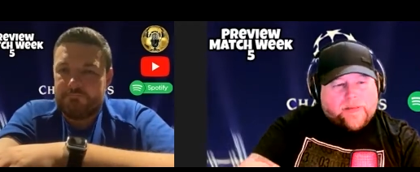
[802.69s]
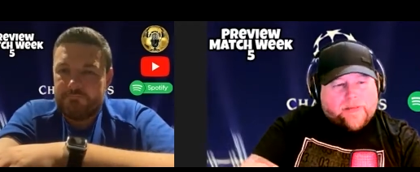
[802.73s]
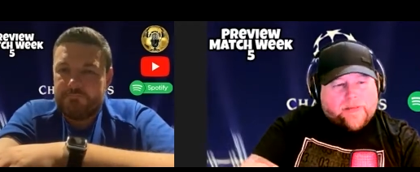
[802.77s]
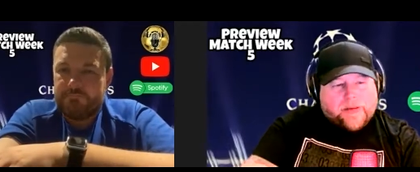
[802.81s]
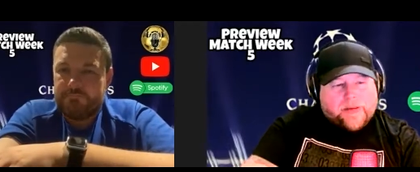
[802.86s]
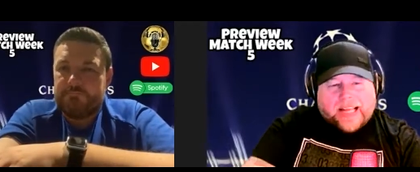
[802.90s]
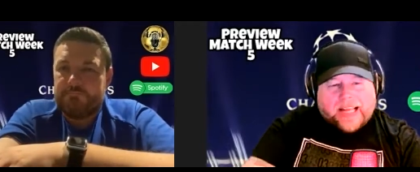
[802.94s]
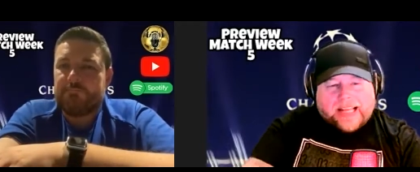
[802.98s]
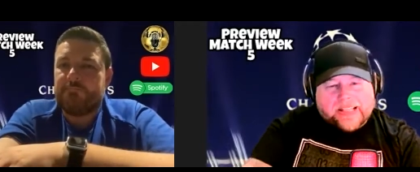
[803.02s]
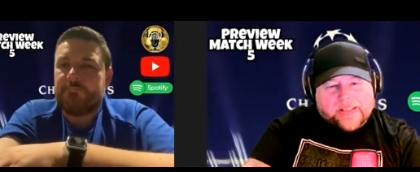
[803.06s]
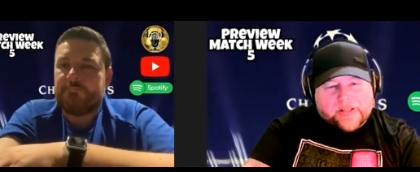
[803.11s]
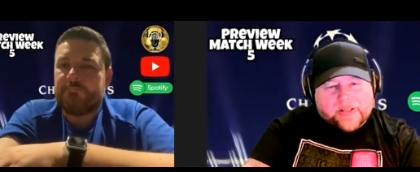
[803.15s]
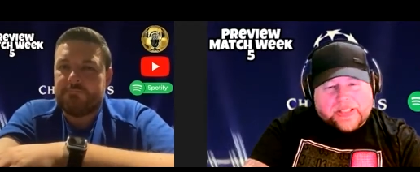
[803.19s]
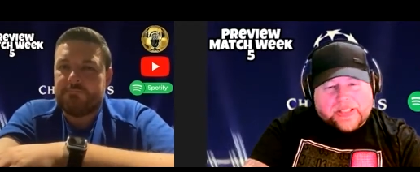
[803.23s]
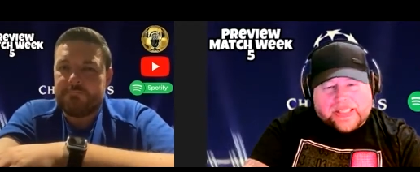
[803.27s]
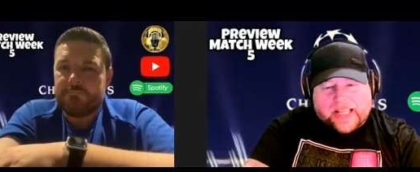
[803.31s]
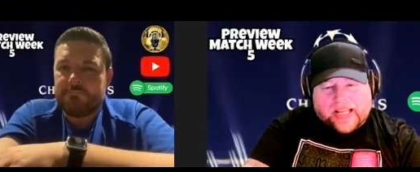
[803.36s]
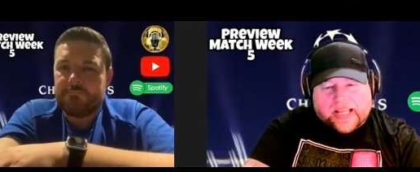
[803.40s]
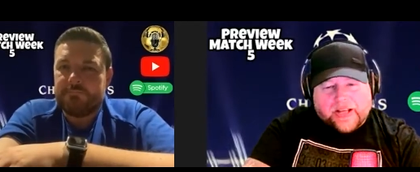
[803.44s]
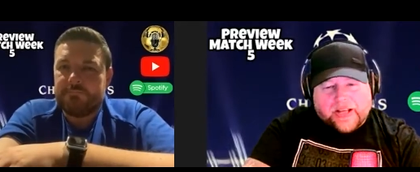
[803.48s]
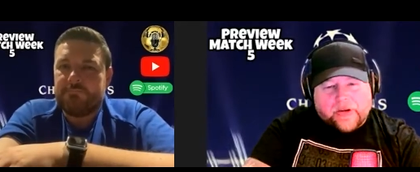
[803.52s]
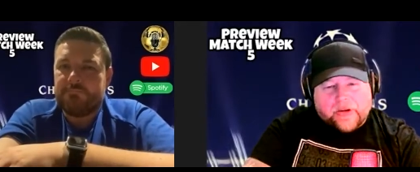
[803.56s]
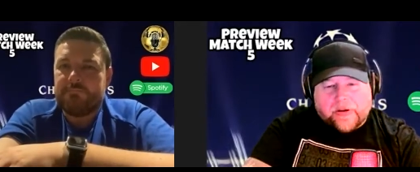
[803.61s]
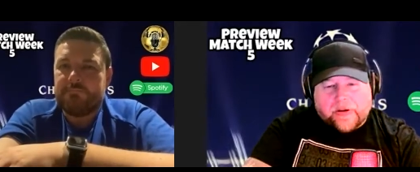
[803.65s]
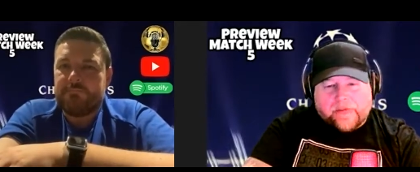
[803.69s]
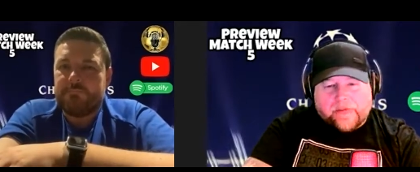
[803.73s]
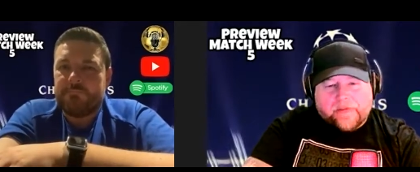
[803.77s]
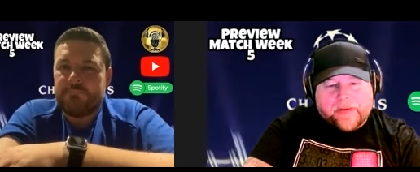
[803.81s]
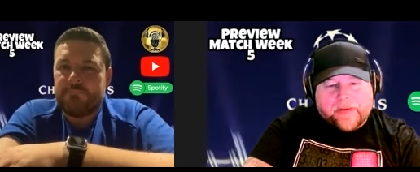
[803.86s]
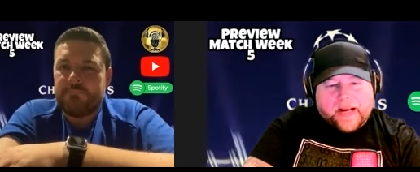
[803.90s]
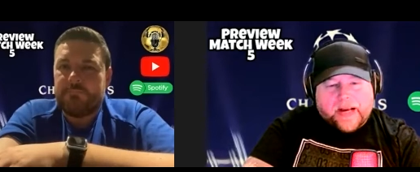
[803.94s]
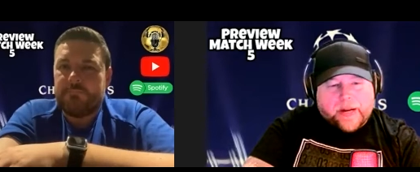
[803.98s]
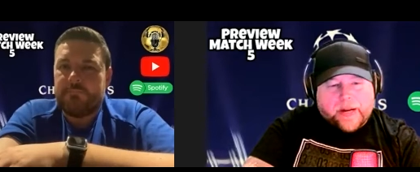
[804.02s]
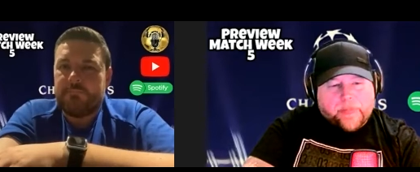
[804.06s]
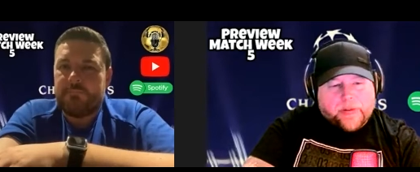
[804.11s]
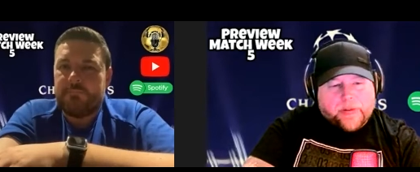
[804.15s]
Speaker 1: for lads like that who are
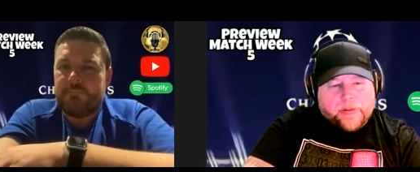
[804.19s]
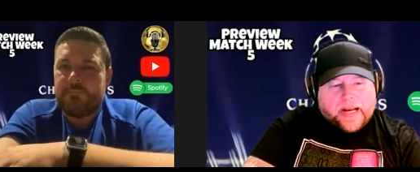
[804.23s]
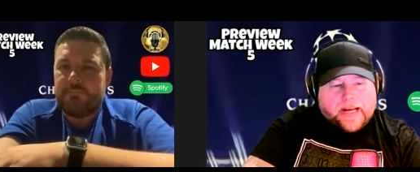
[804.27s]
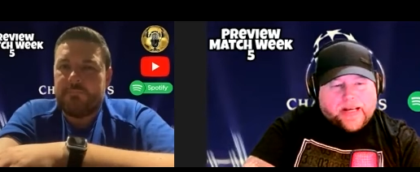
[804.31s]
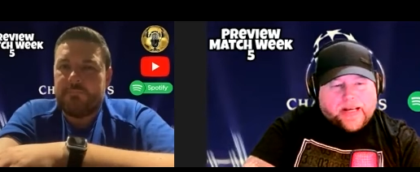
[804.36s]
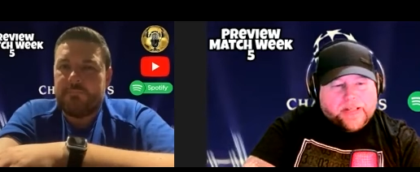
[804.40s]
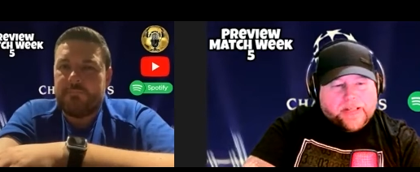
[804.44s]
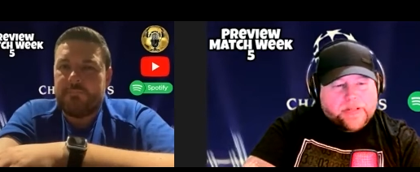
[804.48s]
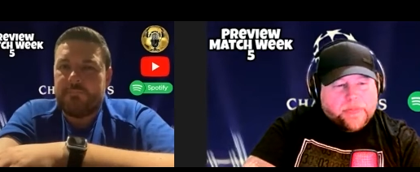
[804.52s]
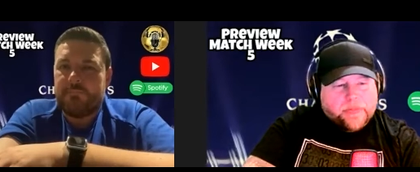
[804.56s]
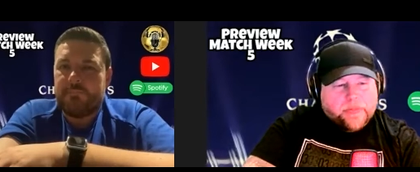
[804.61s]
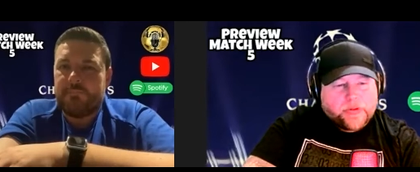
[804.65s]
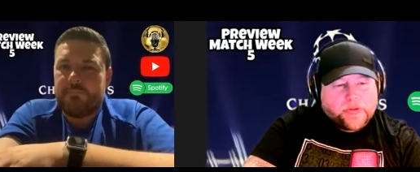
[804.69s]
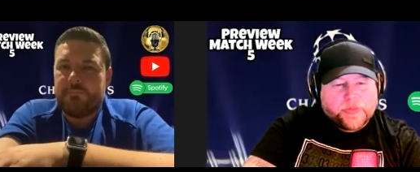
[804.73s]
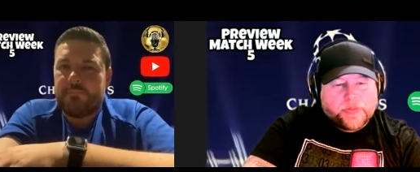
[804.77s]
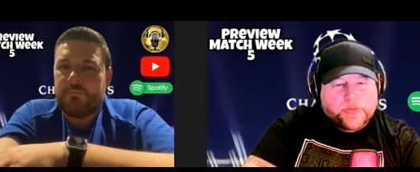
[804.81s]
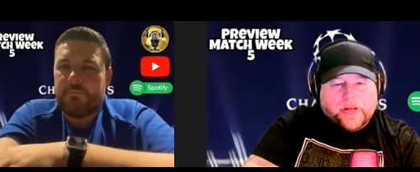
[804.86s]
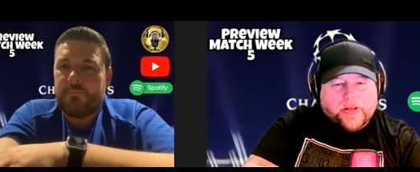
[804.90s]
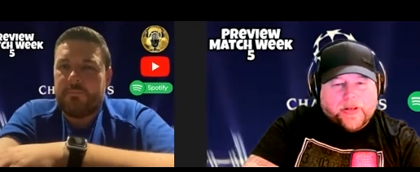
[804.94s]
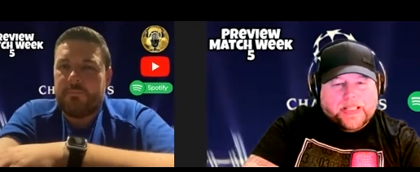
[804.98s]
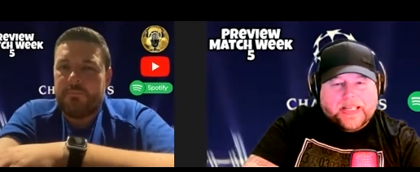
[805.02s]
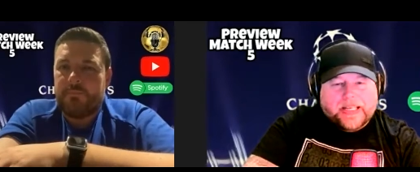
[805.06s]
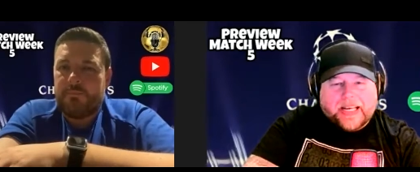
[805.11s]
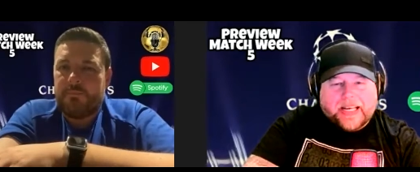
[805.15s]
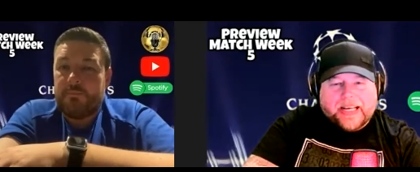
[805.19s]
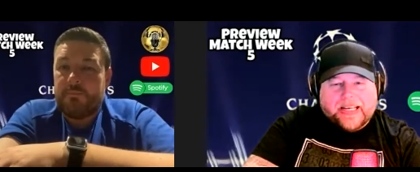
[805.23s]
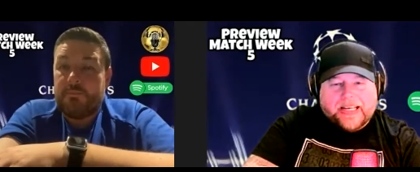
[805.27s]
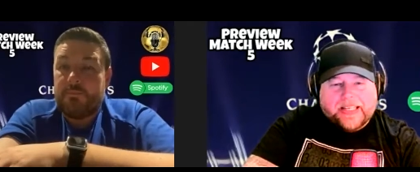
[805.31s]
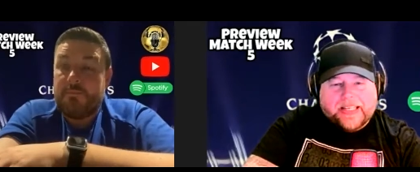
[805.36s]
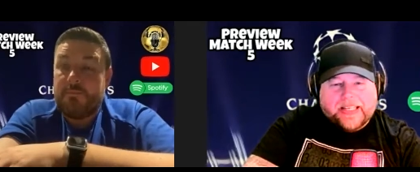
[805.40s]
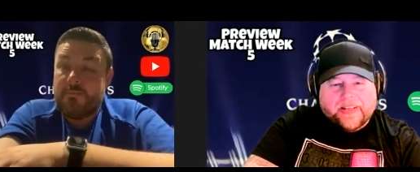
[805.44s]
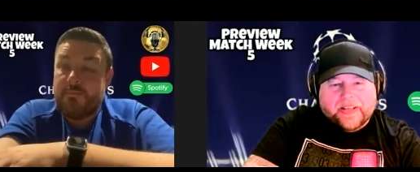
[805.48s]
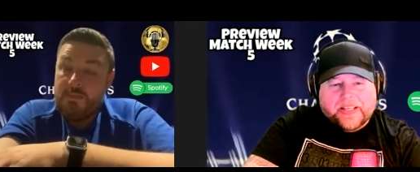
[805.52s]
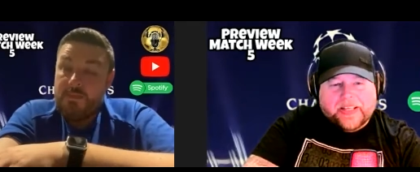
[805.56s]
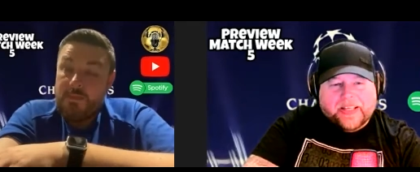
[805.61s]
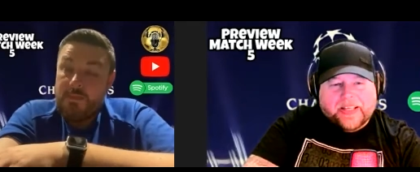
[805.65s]
flair players, it must be like nearly
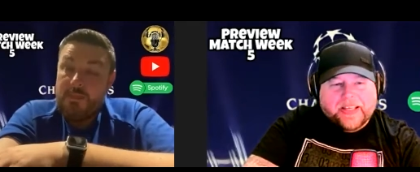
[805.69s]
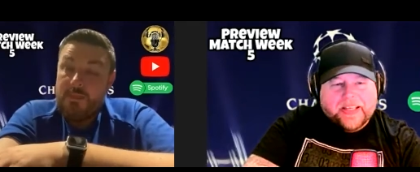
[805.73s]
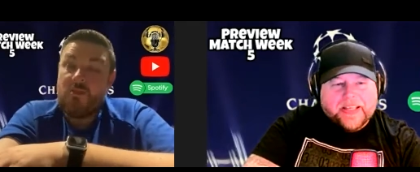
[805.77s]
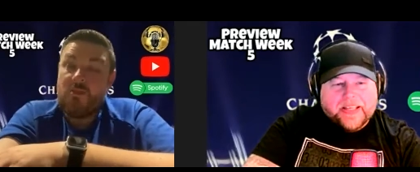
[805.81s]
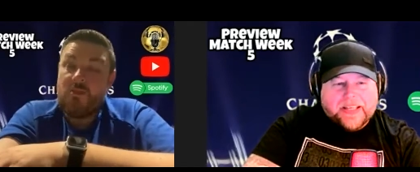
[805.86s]
like